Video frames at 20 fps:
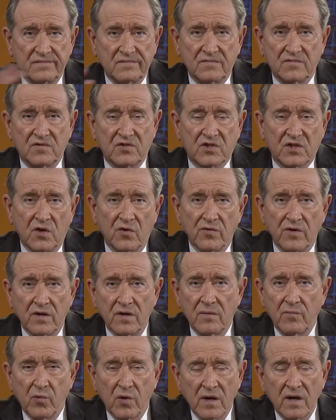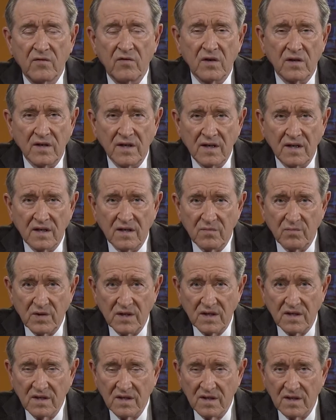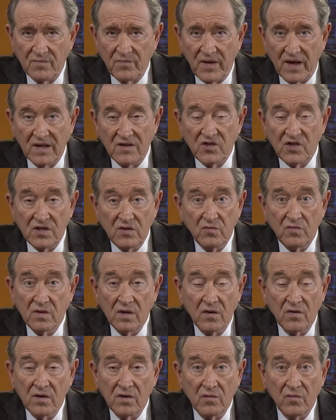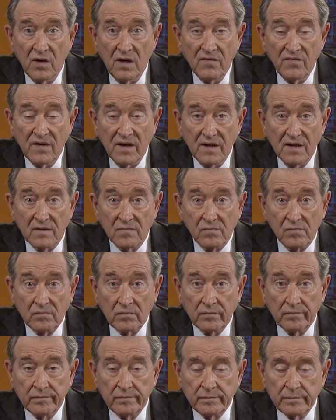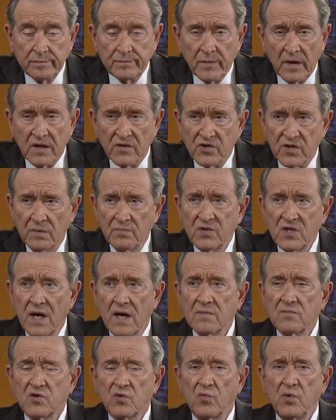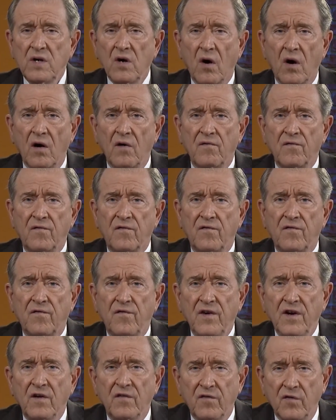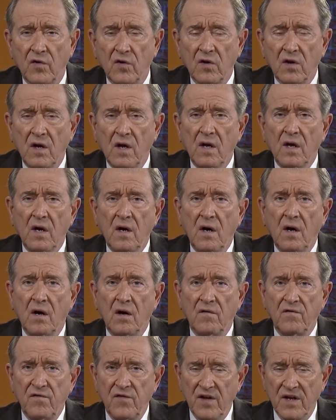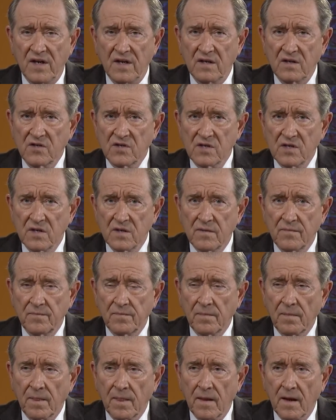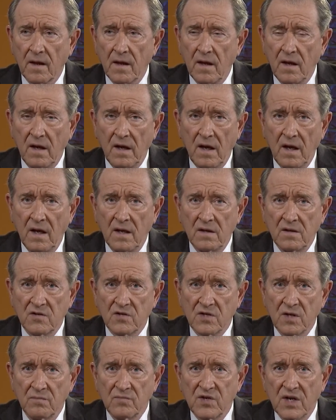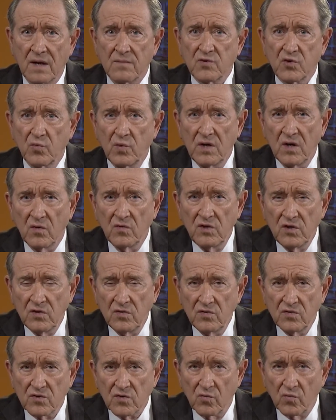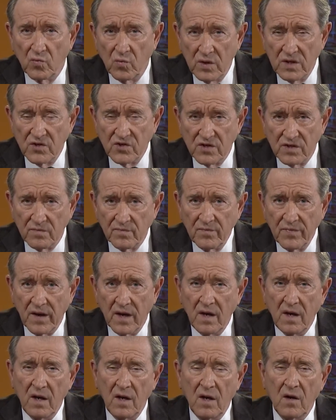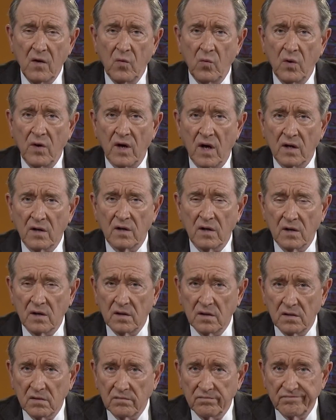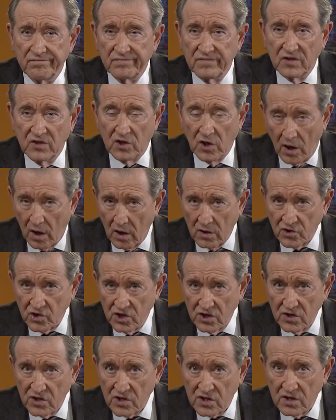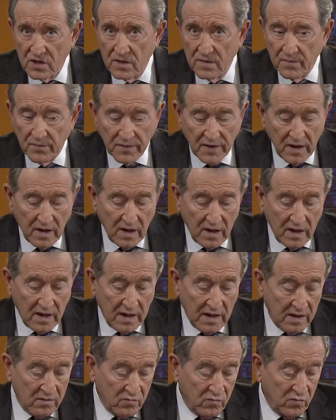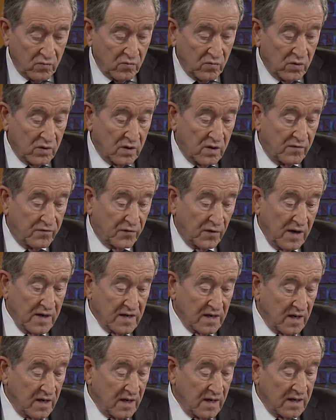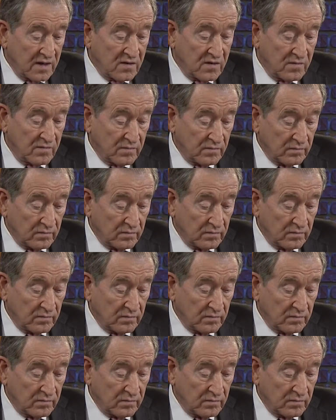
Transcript: sewed her up, whatever needed to be done. And she went on her way fine. Sometimes we are fearful of things. And sometimes we don't use wisdom. We're not cautious and we're afraid. And